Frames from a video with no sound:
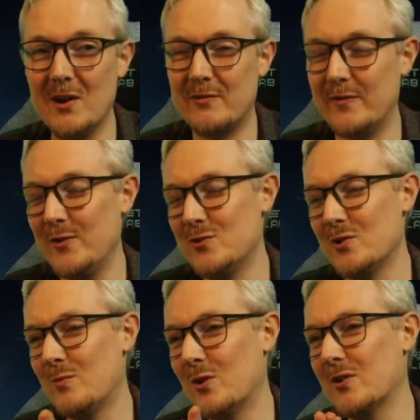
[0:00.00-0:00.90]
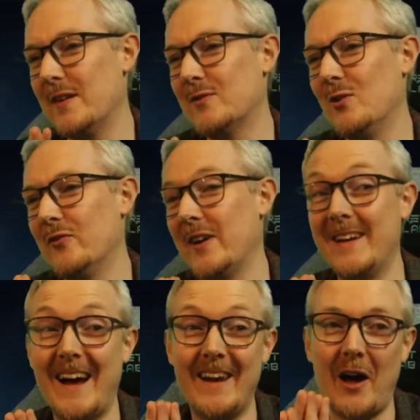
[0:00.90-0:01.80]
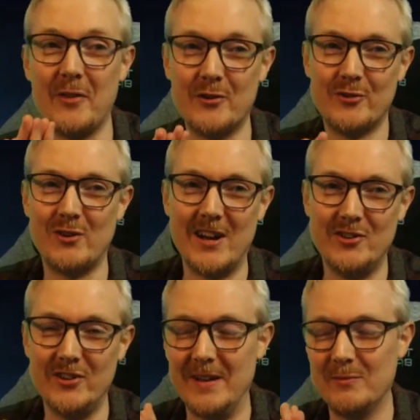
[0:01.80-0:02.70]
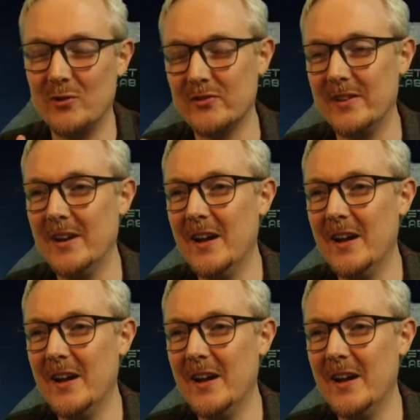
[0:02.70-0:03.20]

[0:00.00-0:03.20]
for future Warcraft content and other strategy game content,